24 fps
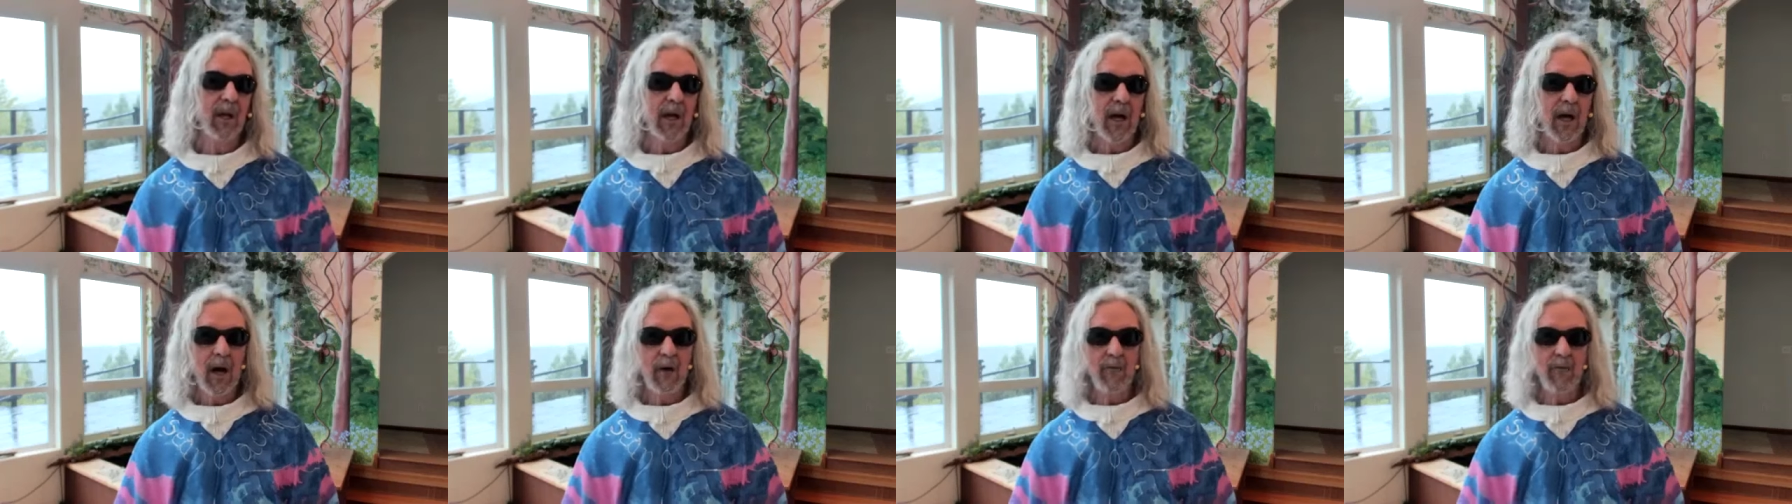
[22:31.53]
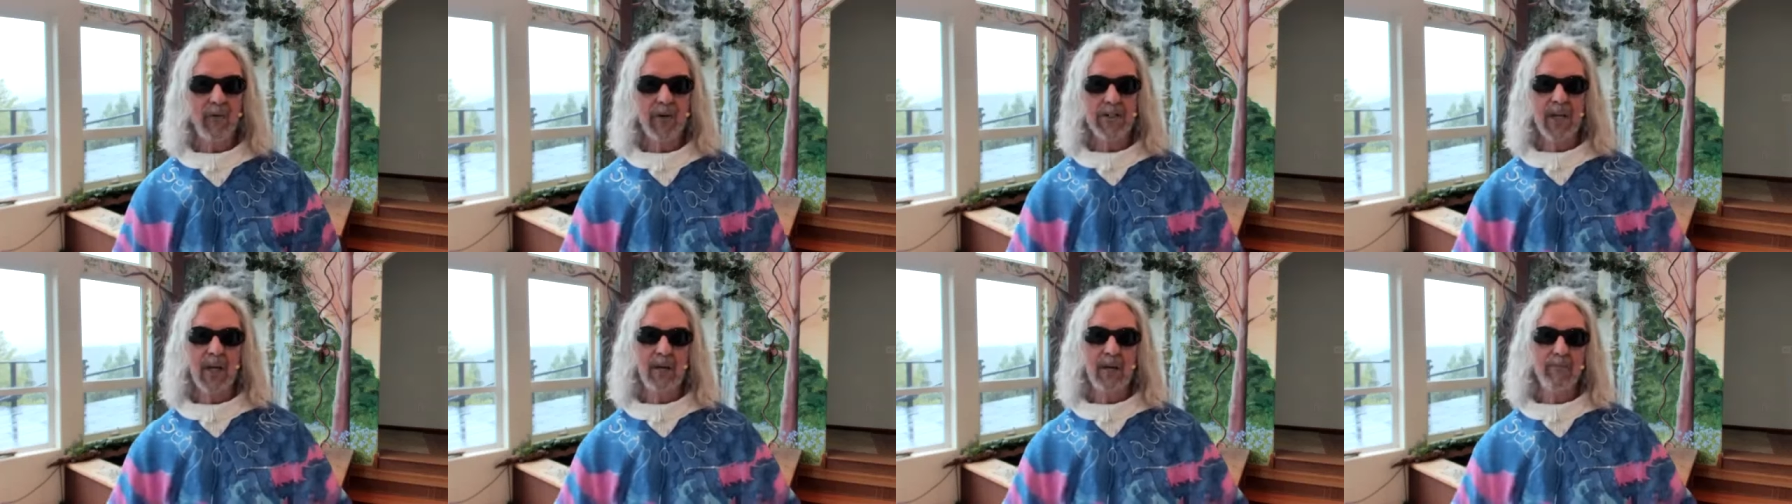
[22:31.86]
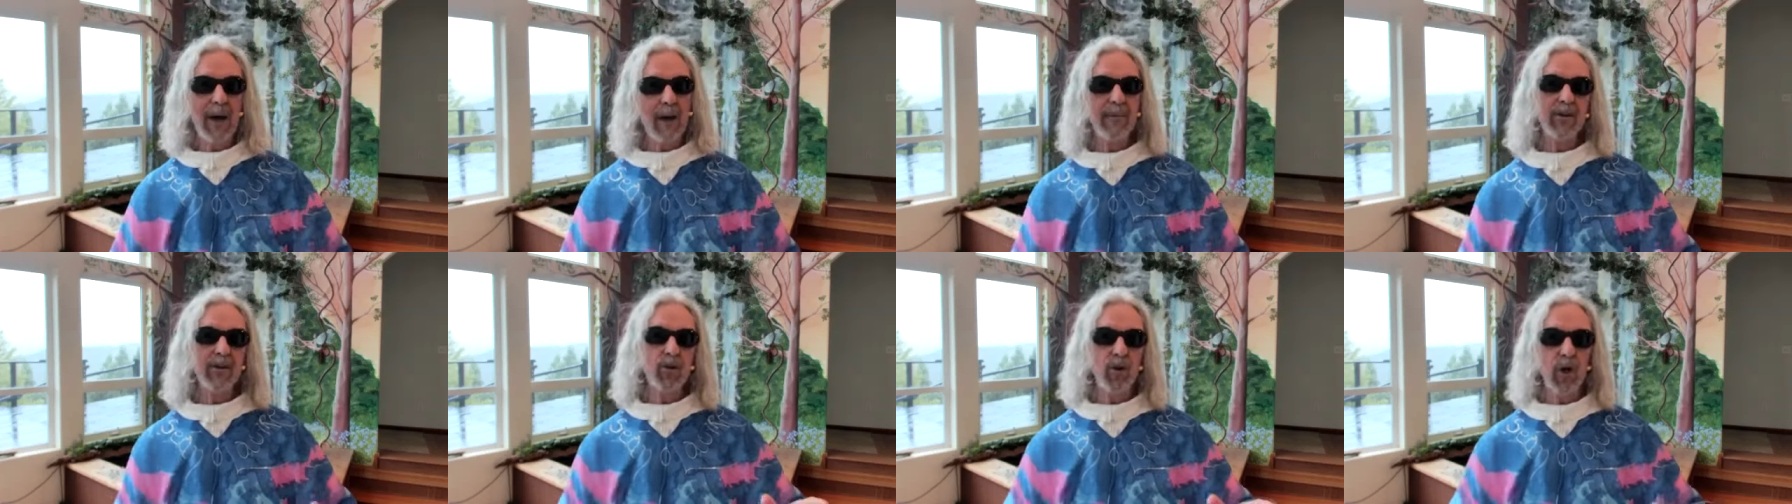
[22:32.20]
Obviously,
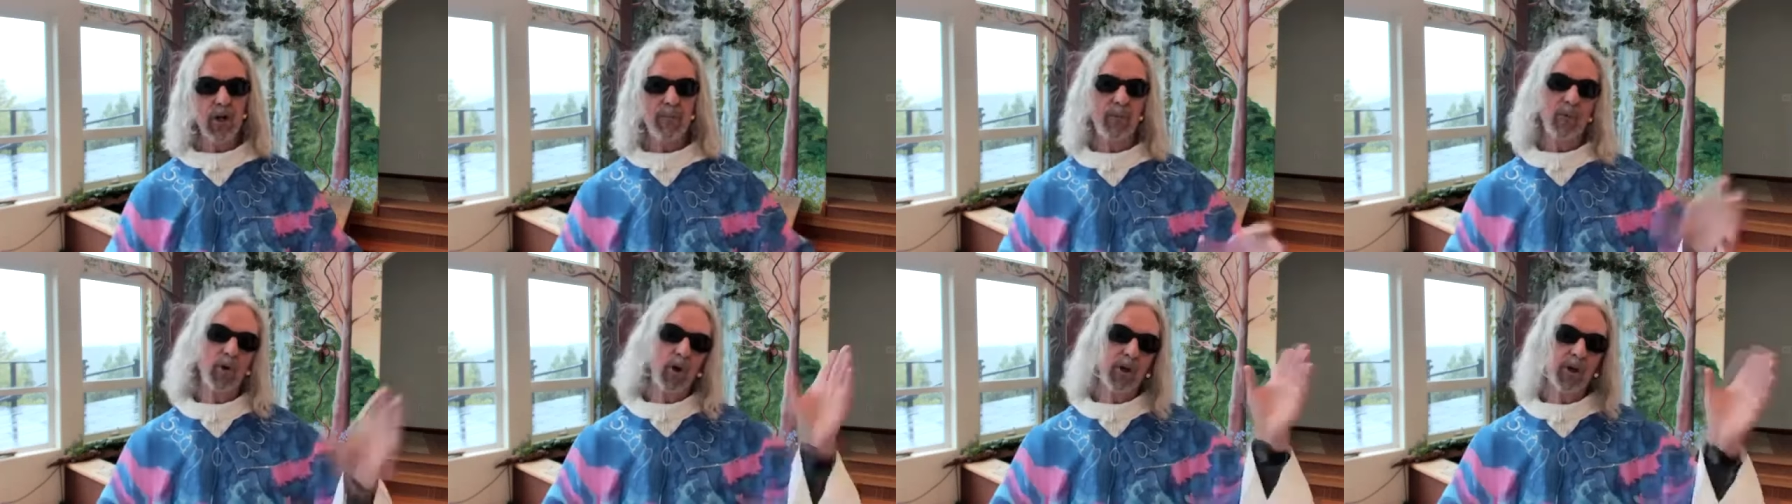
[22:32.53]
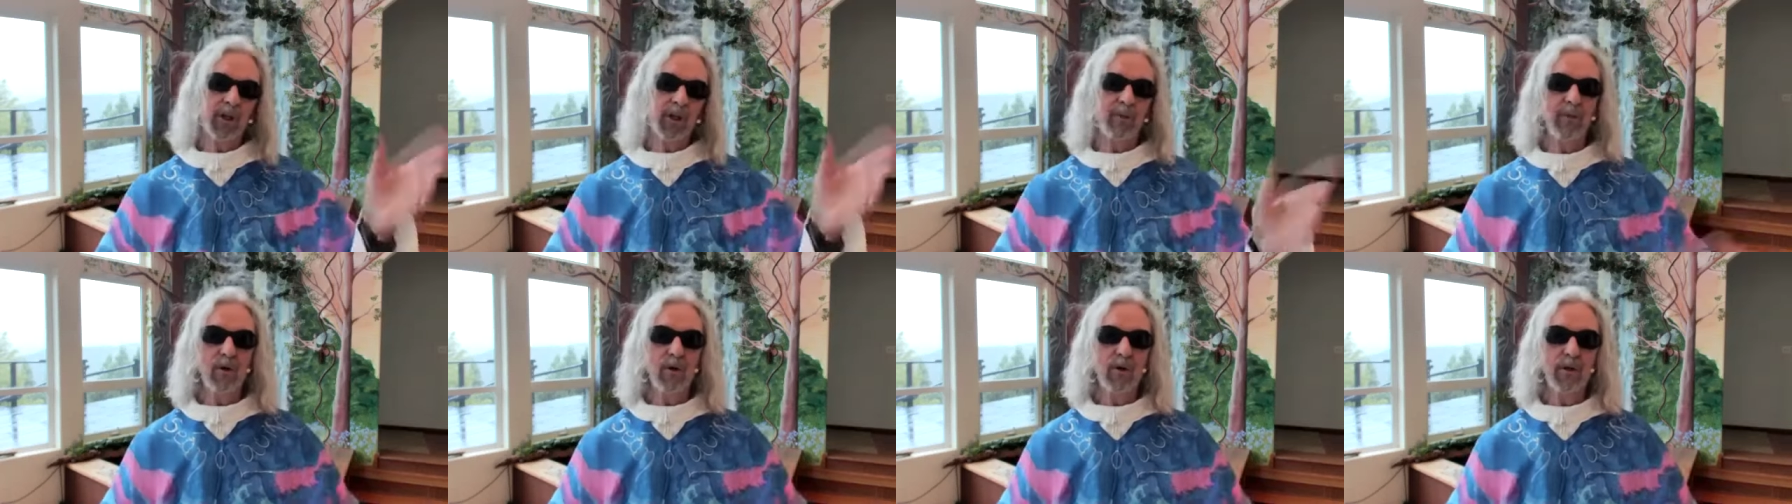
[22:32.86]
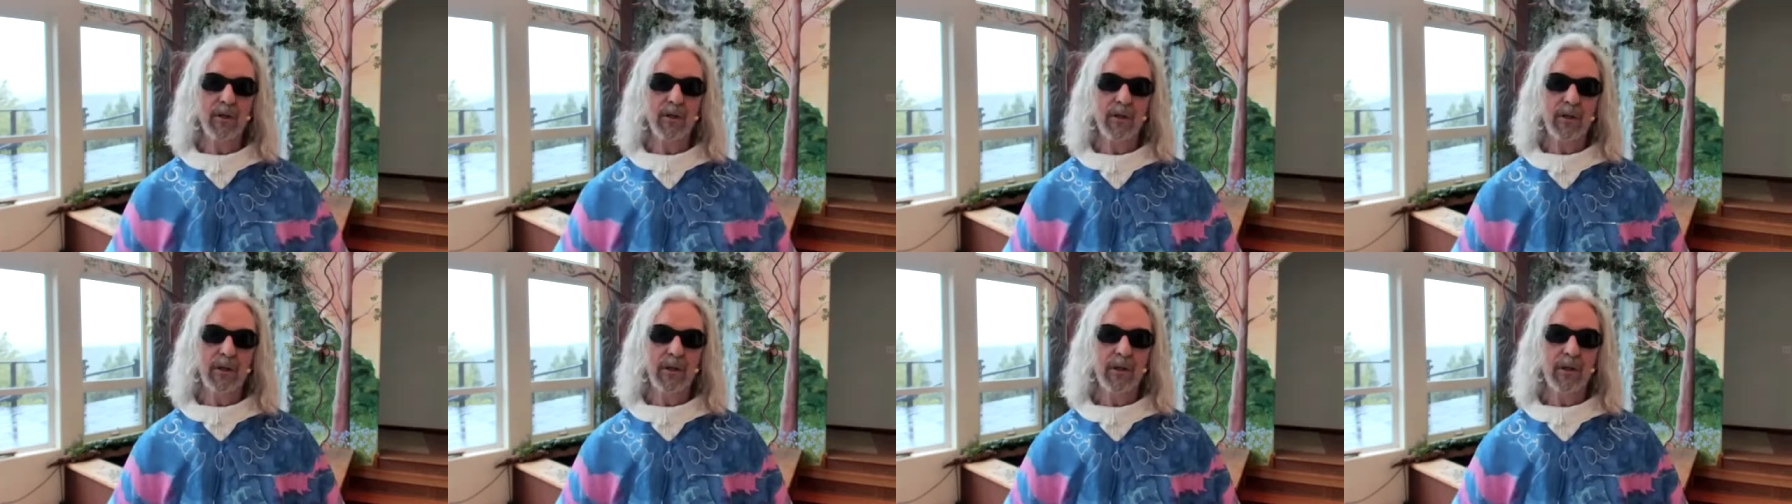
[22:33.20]
mommy told him, go to communion.
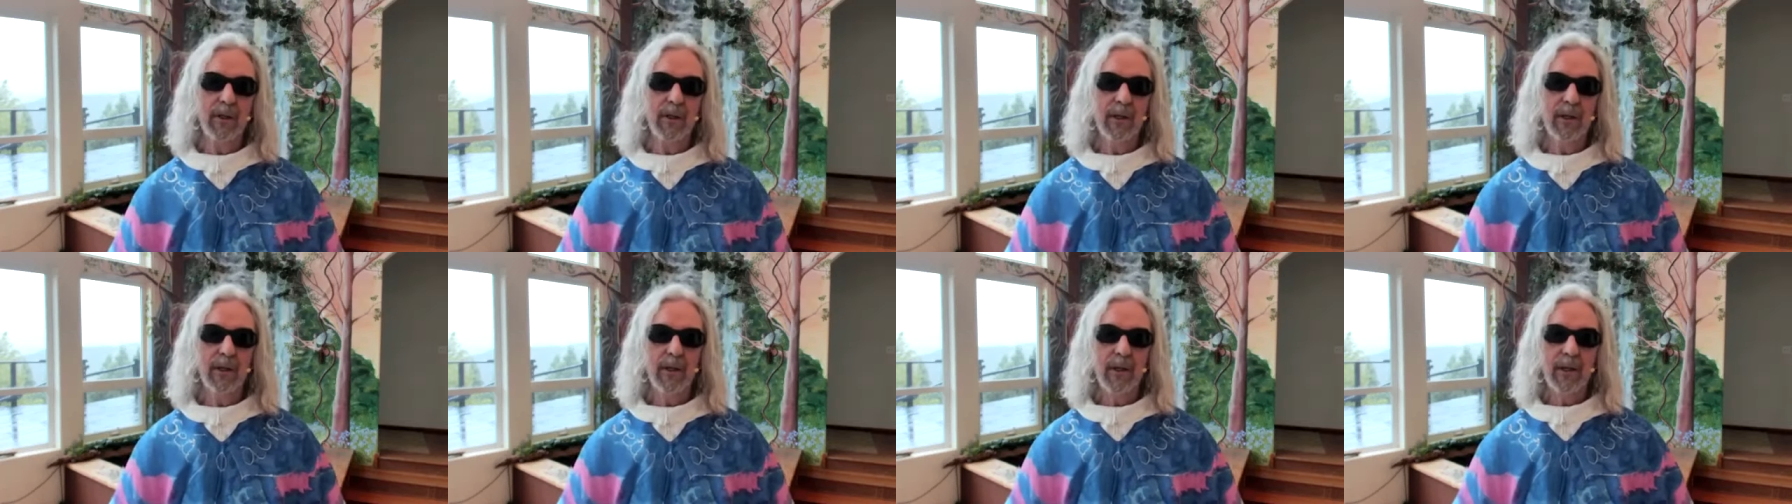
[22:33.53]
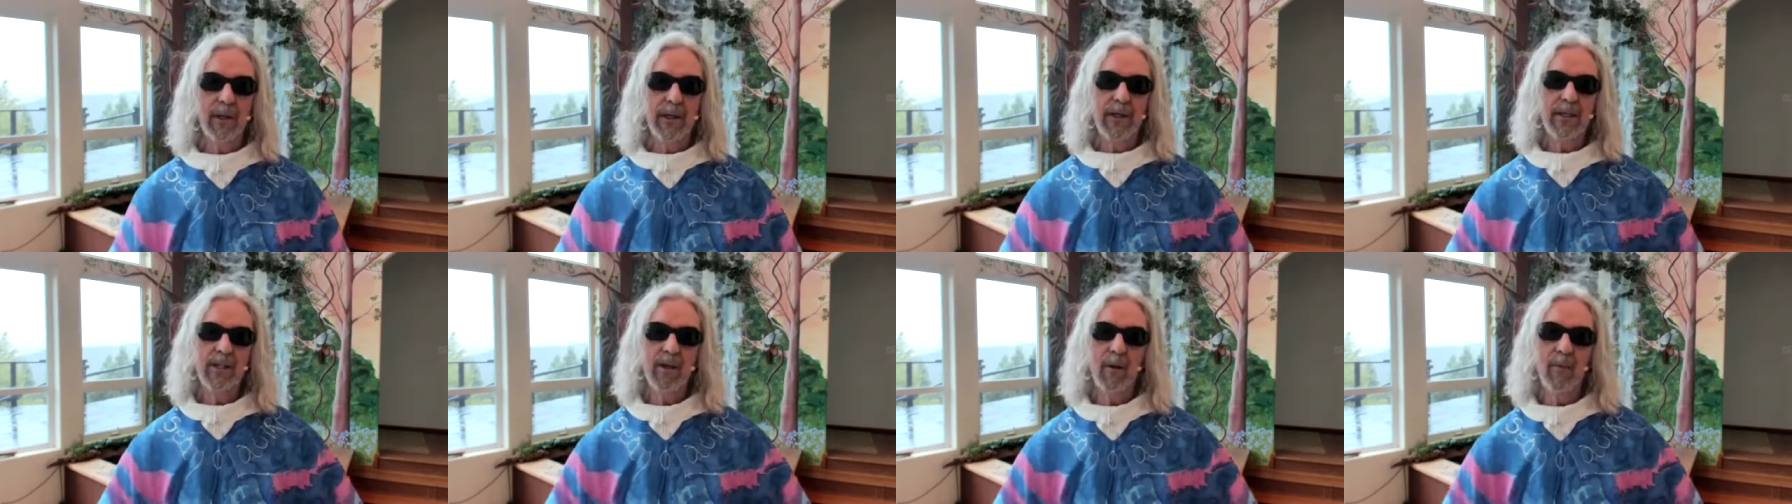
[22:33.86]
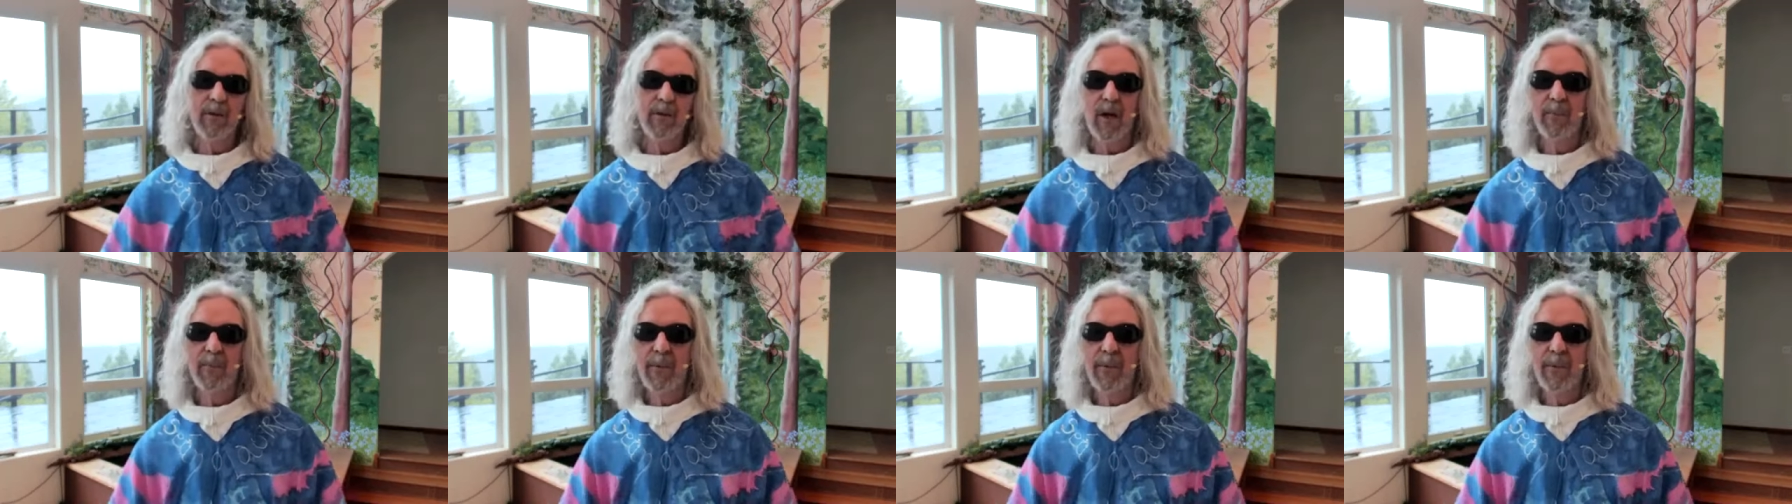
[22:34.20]
And he's coming
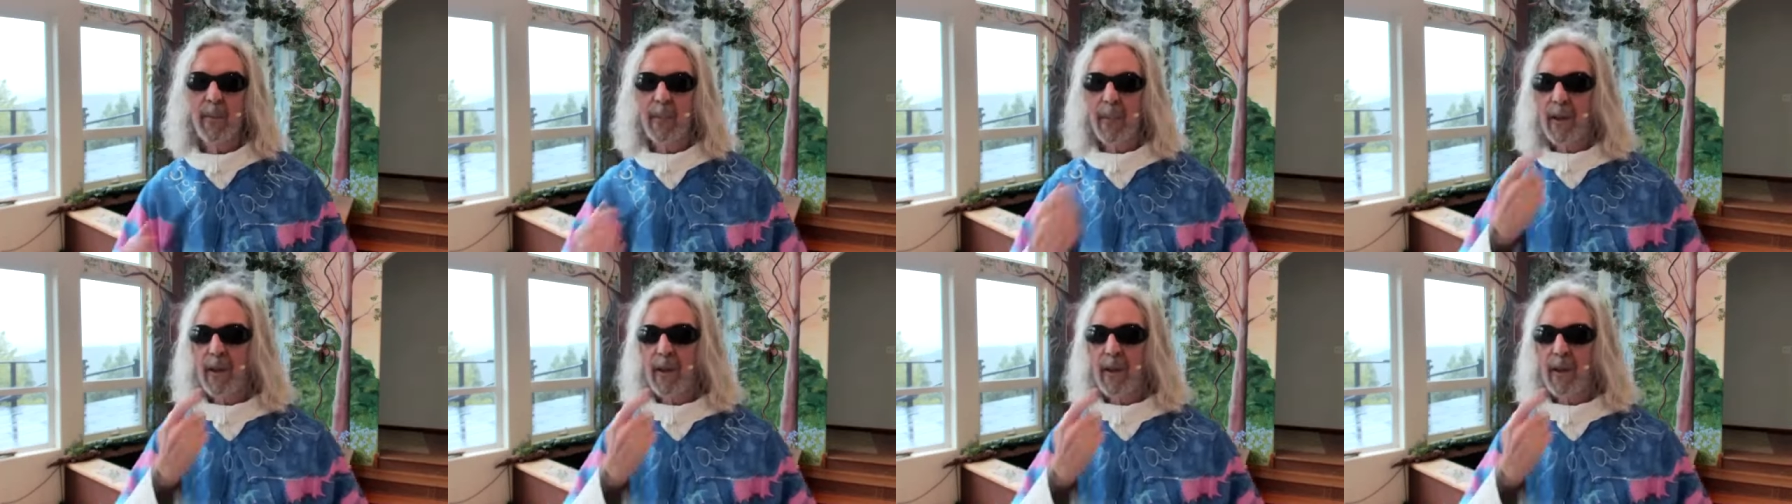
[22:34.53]
up,